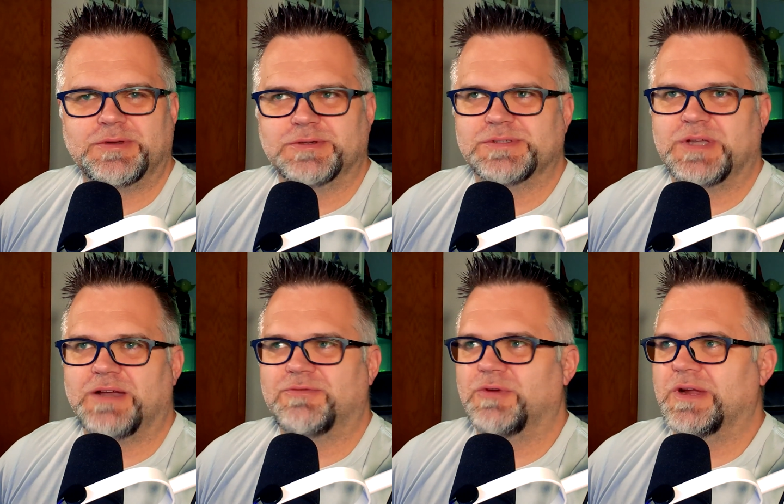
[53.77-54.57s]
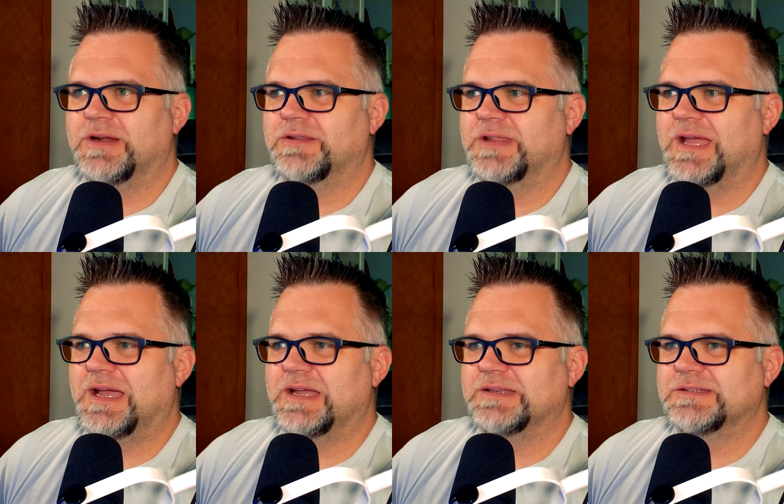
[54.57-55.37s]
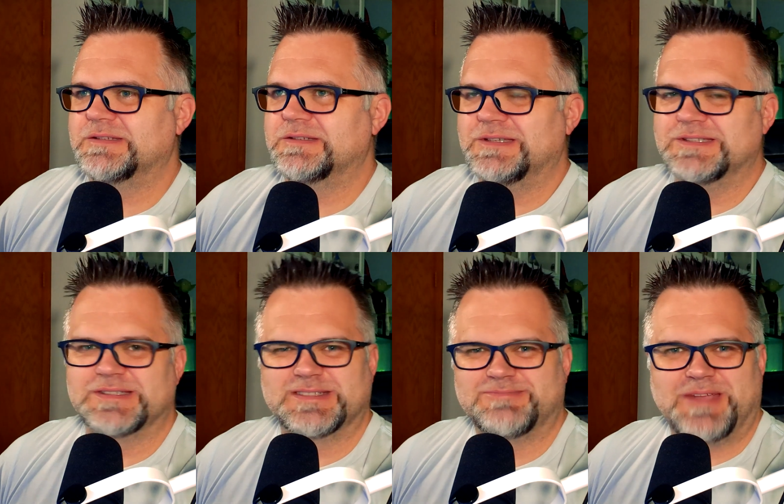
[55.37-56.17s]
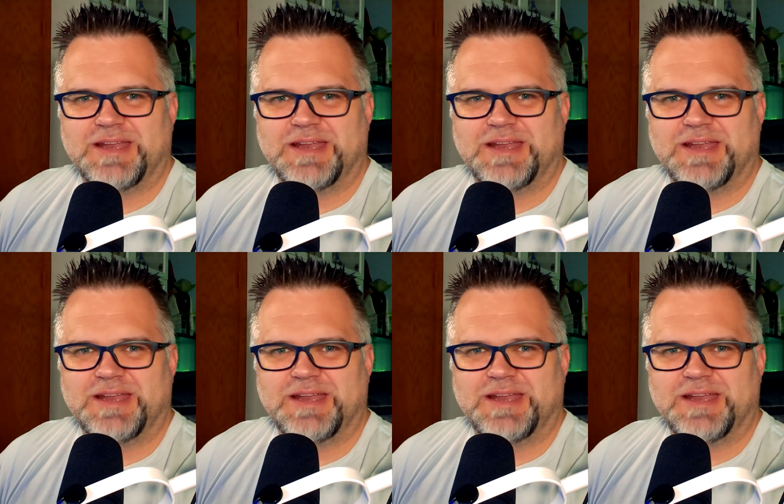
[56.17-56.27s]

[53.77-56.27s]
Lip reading: or software that is,